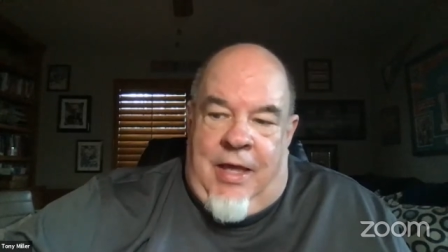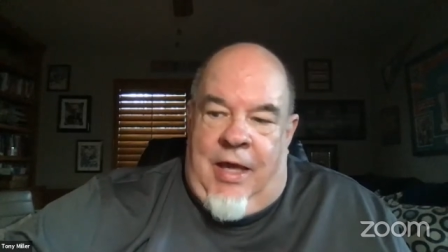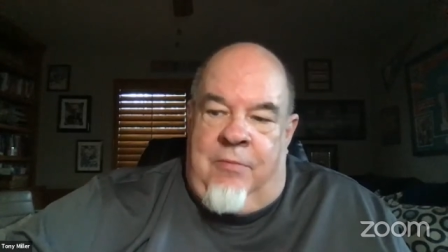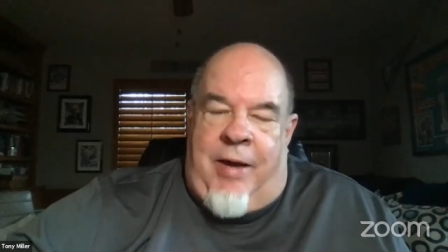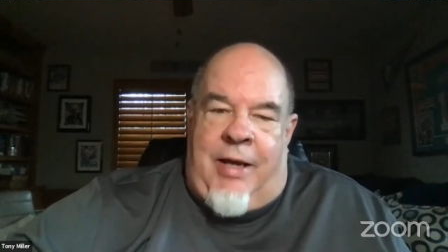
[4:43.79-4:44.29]

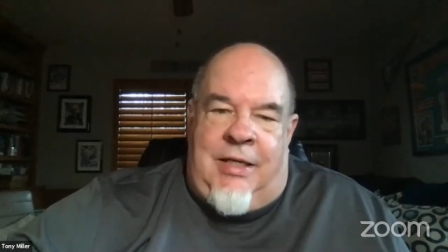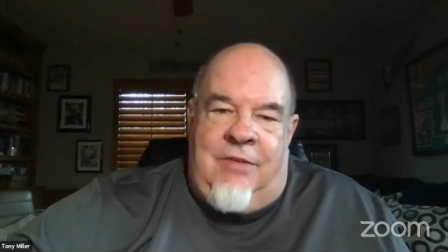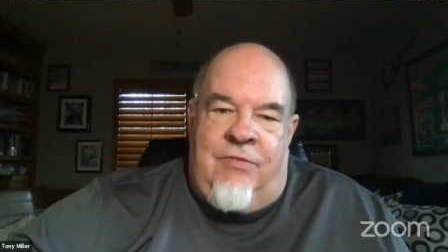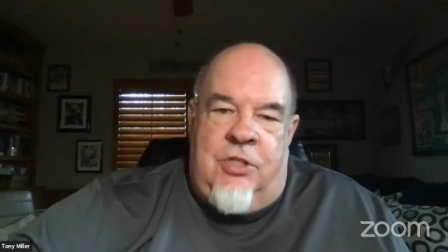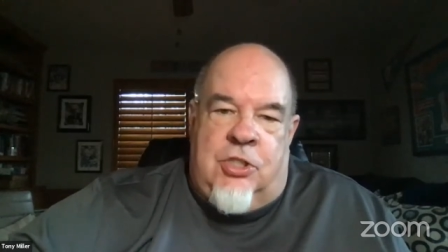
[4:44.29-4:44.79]
And by
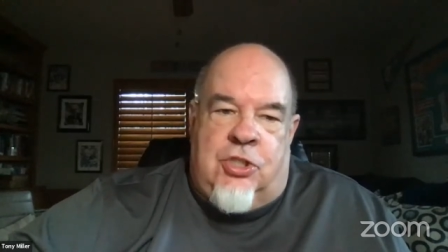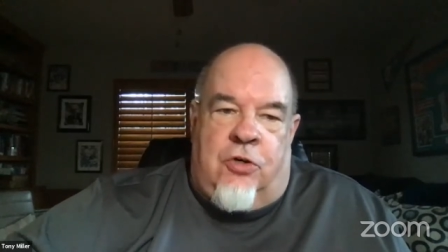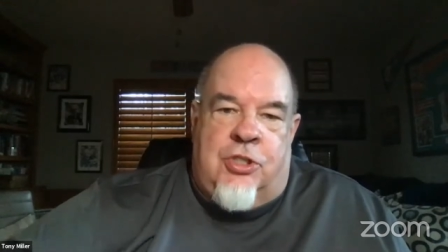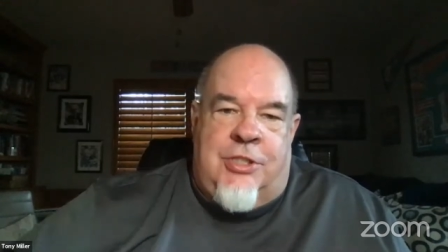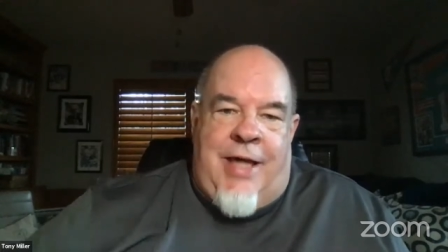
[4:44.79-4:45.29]
giving the
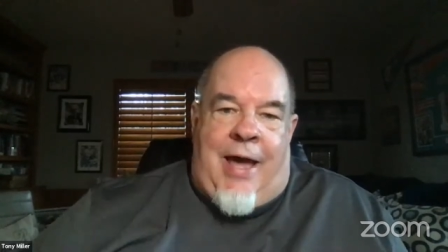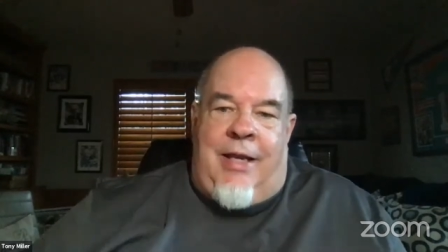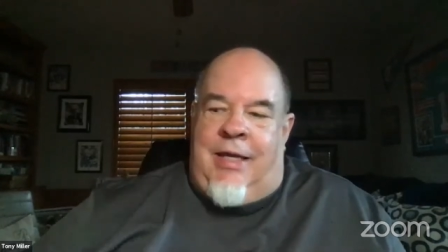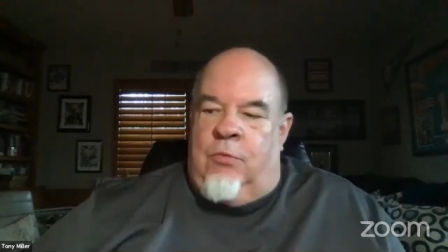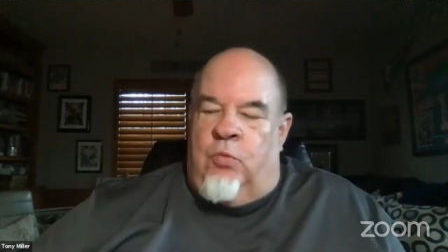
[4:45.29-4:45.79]
church
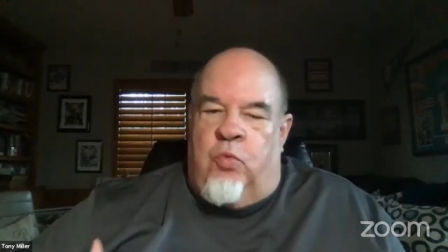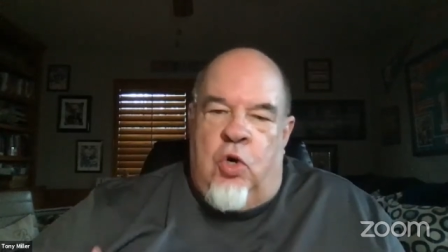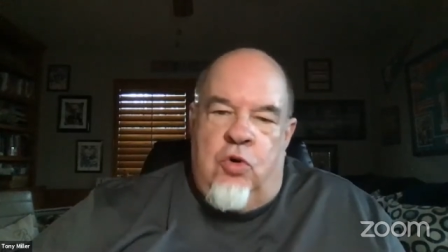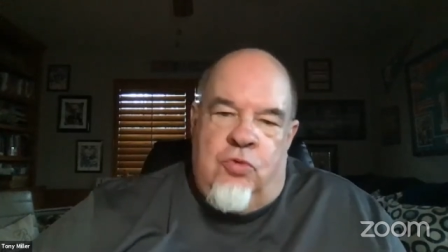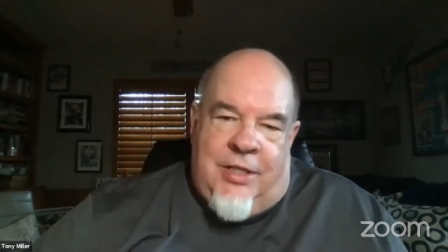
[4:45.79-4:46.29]
that, it
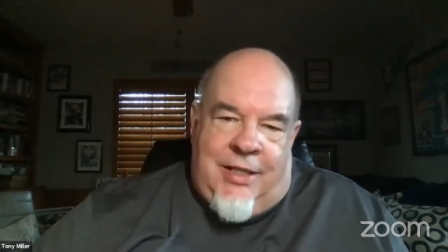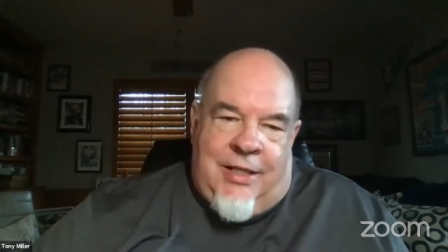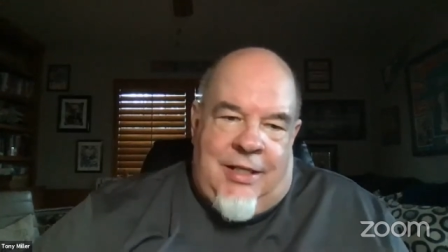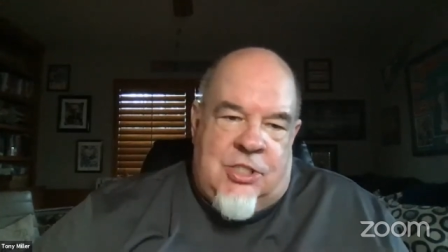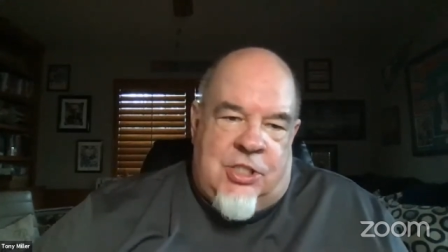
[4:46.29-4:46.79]
wounded it
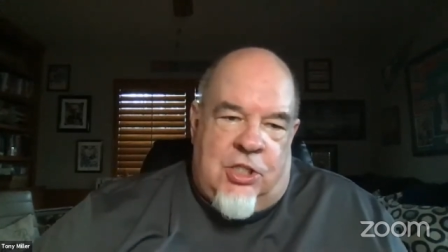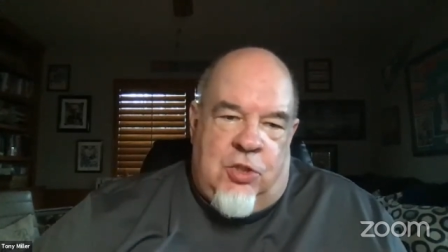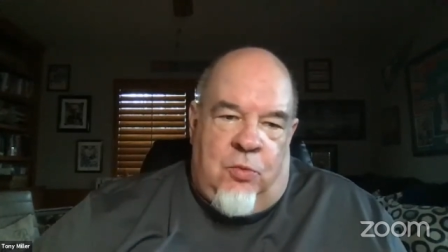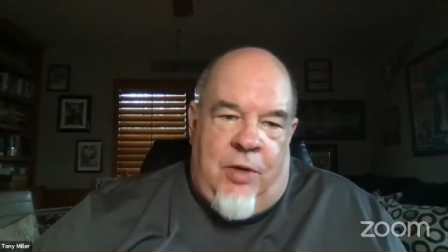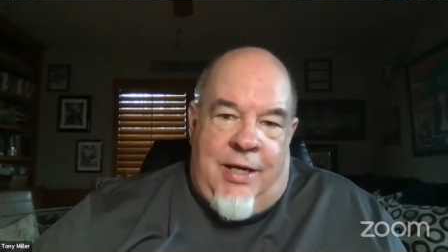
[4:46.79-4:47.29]
in such
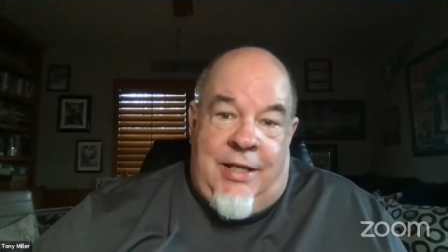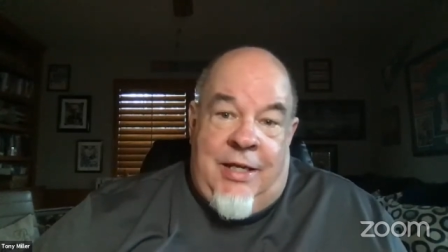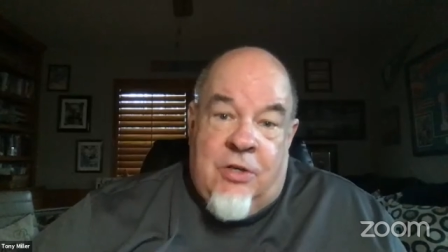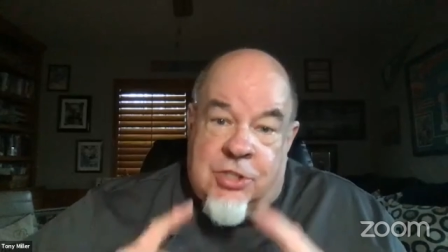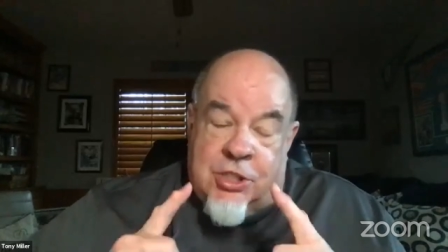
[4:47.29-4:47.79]
a way. And
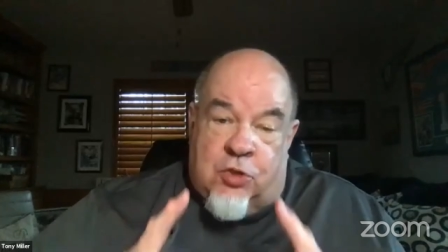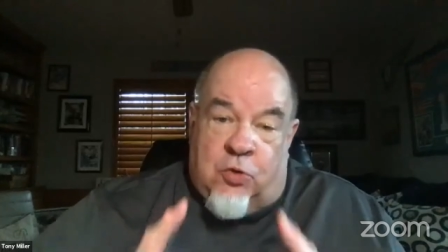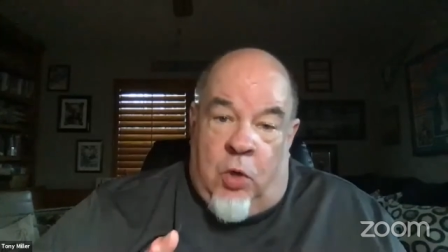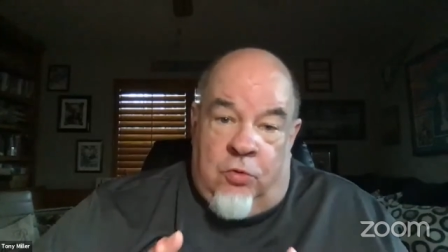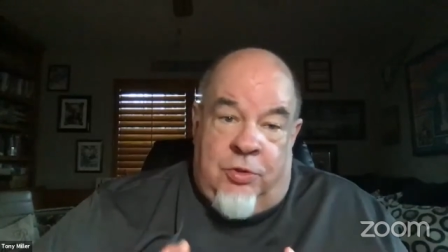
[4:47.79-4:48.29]
here's his
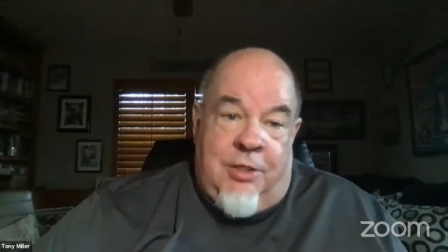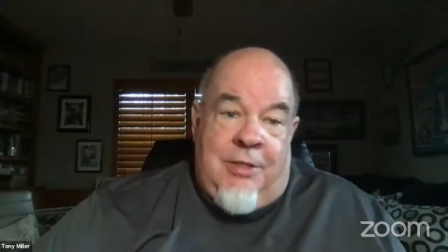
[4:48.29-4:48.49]
quote